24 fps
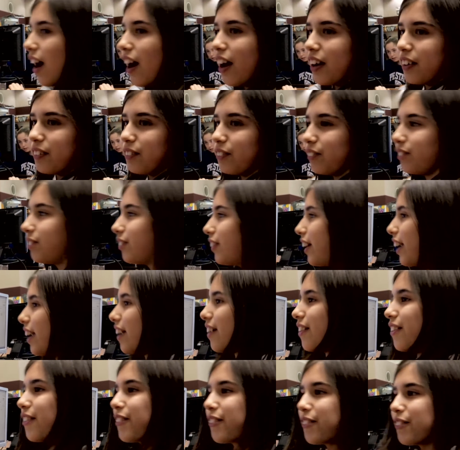um, like
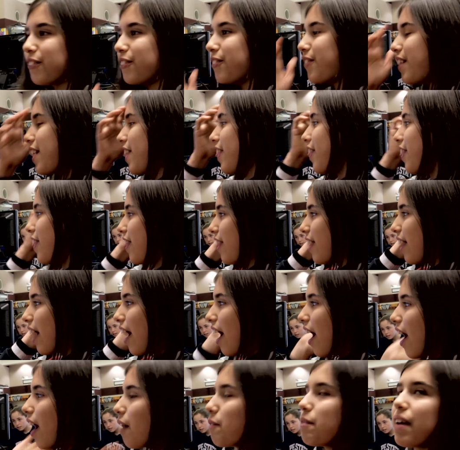with
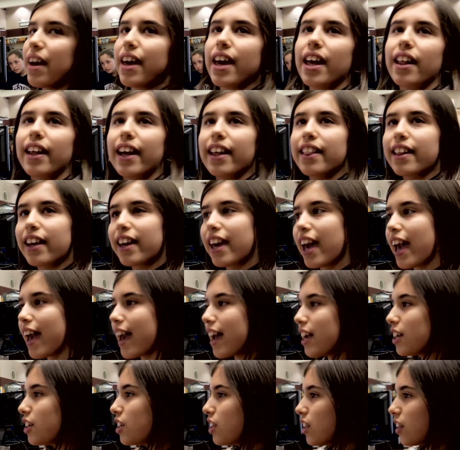making like the
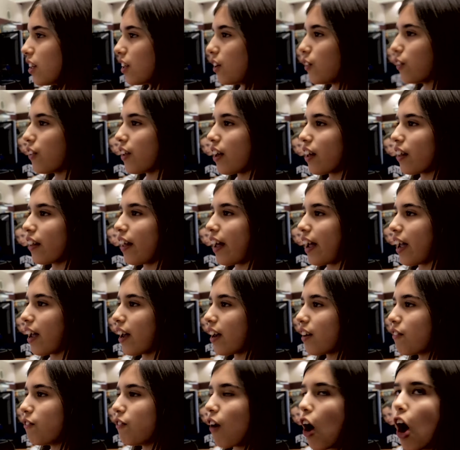cage using like
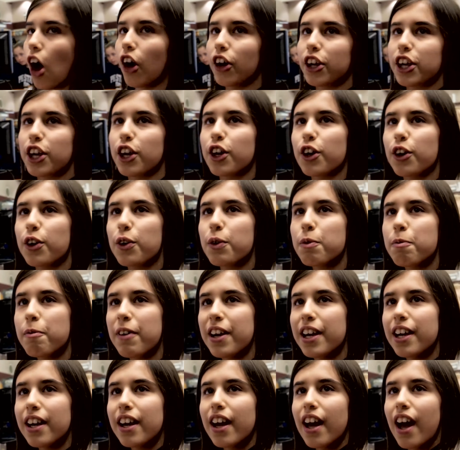volume
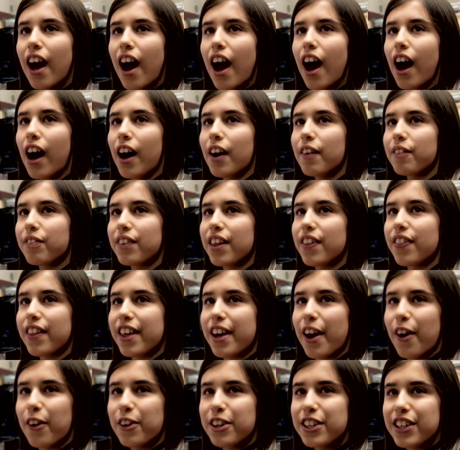um, in
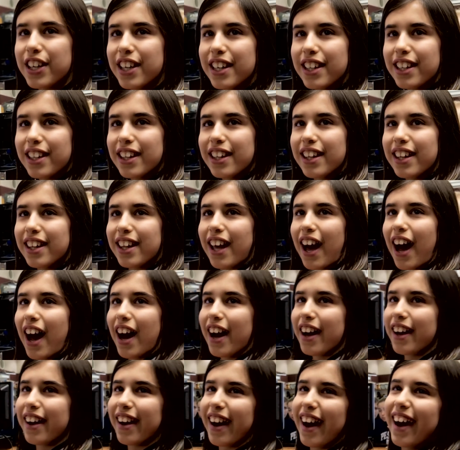the oceans. I,